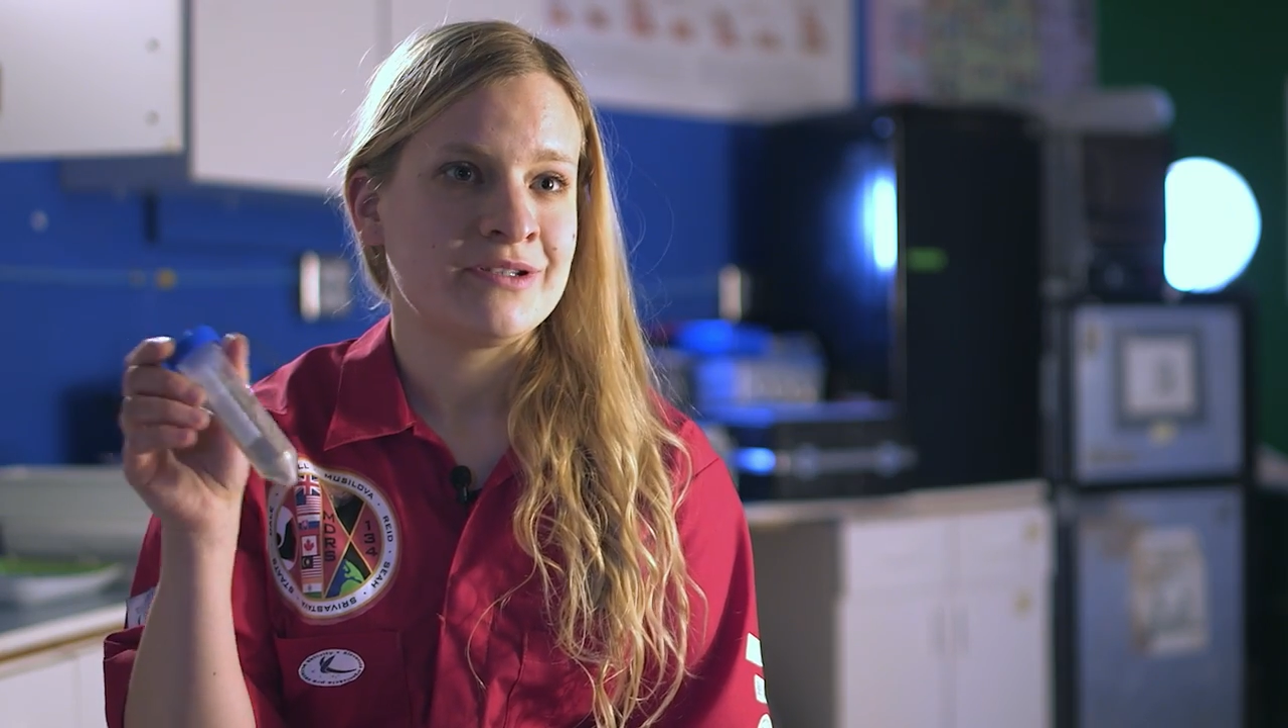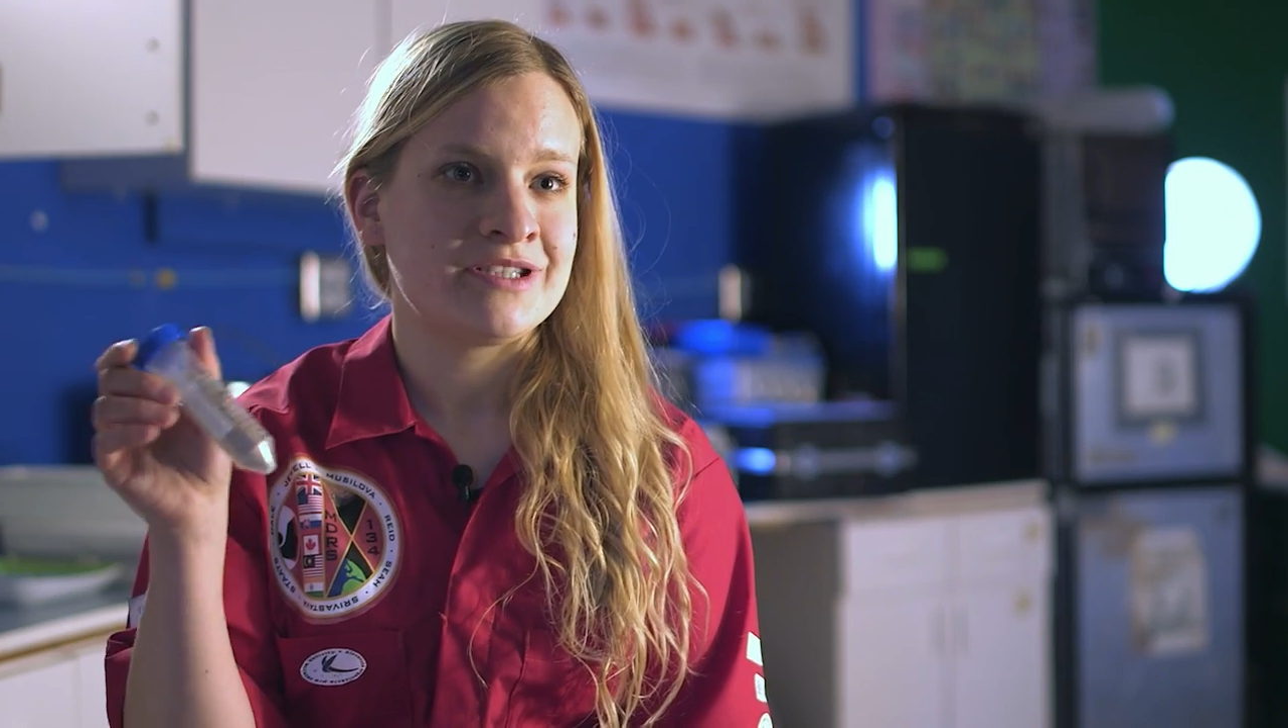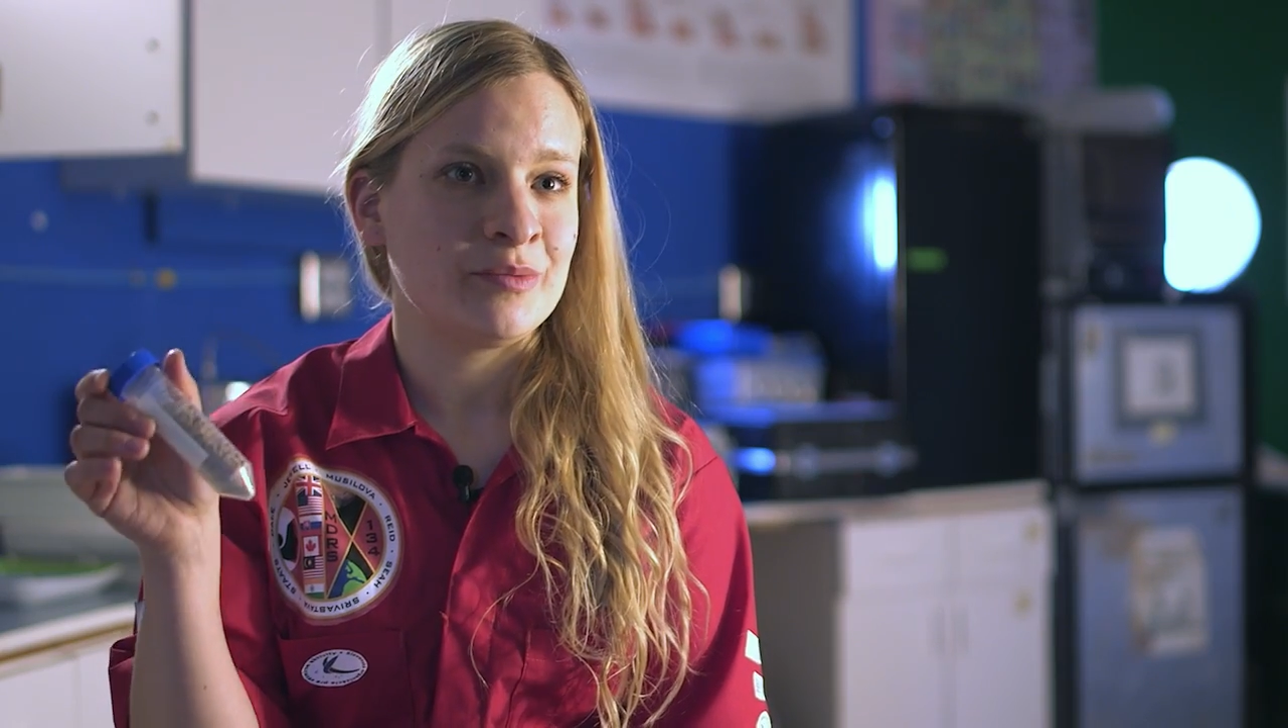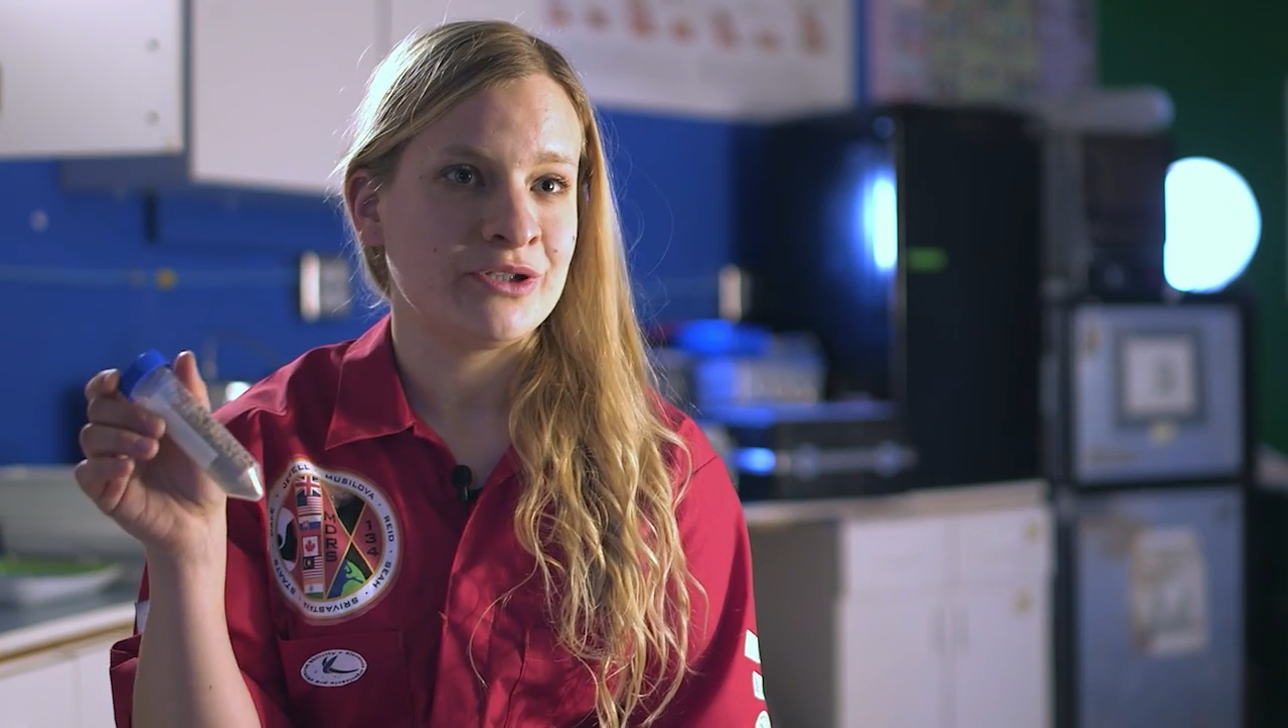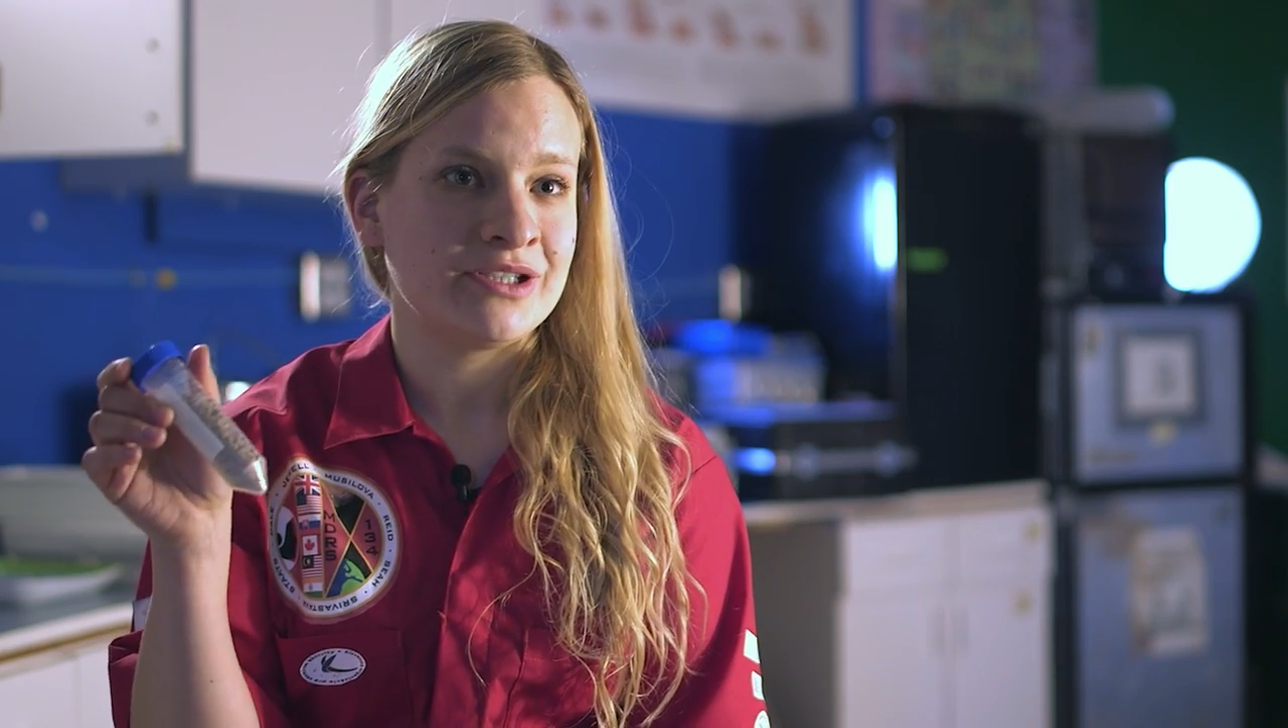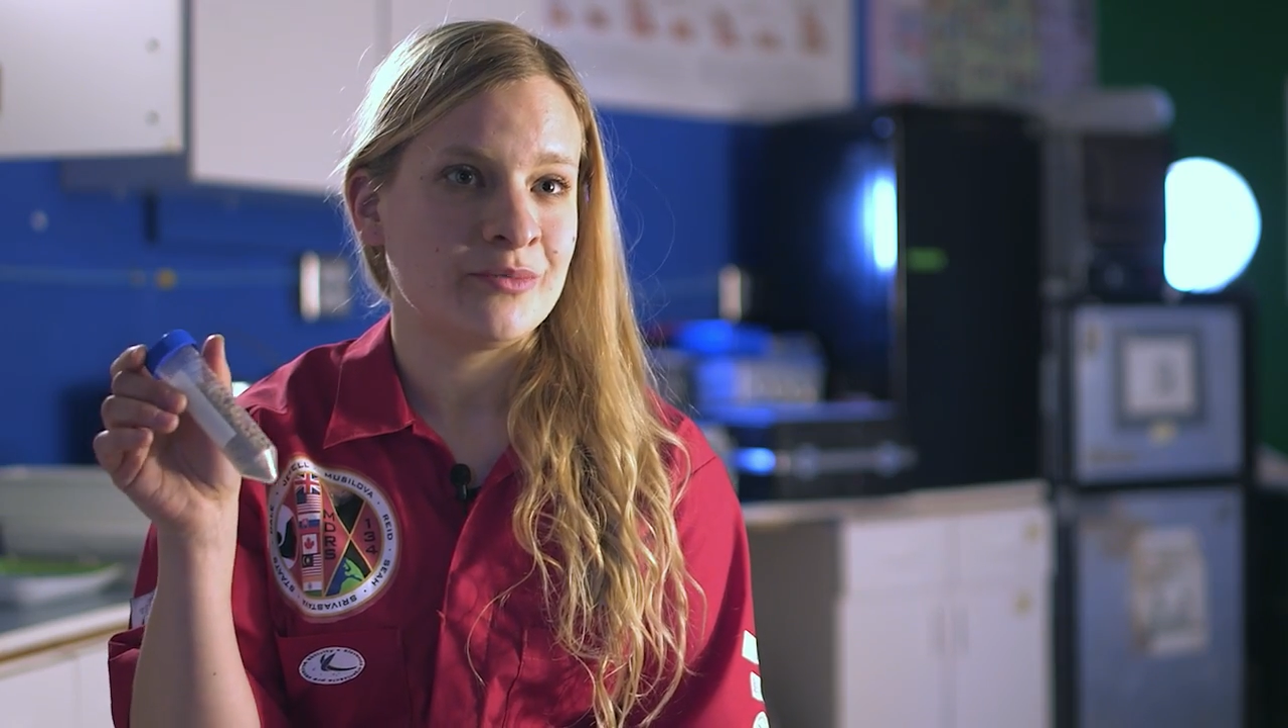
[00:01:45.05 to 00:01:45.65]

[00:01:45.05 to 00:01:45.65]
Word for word: simulated